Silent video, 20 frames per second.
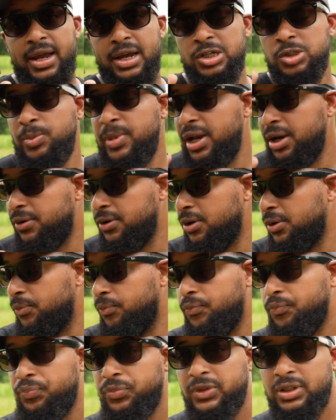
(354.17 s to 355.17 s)
X macro.
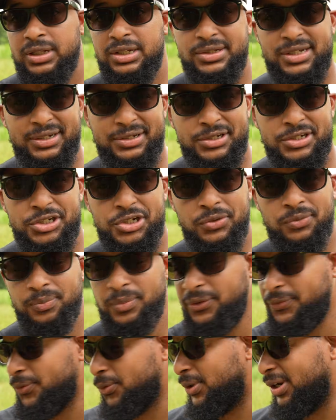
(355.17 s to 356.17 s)
Let's get to shooting
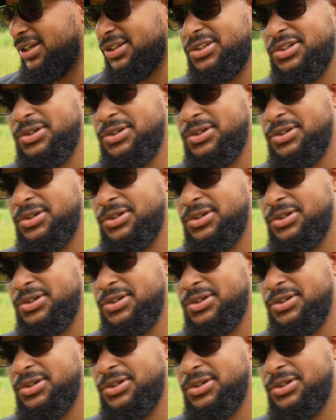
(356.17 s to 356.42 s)
before it gets